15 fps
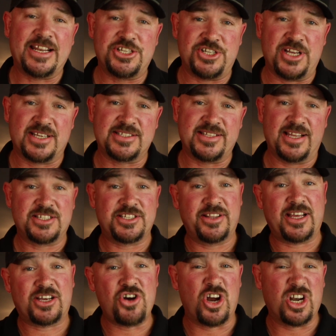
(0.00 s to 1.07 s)
adjust that, so
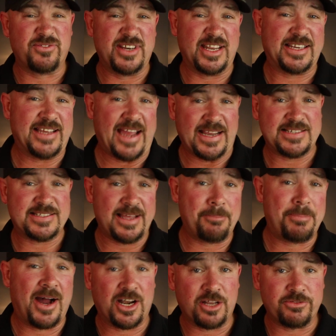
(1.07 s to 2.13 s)
that kind of negates that
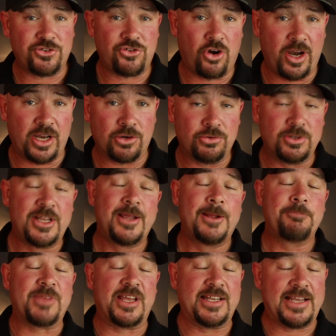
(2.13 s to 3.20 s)
part of the triangle.
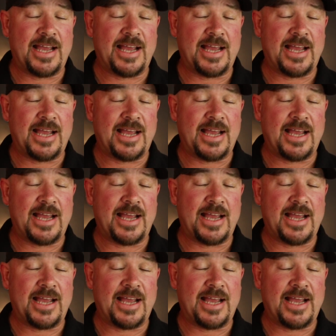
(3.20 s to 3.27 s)
And the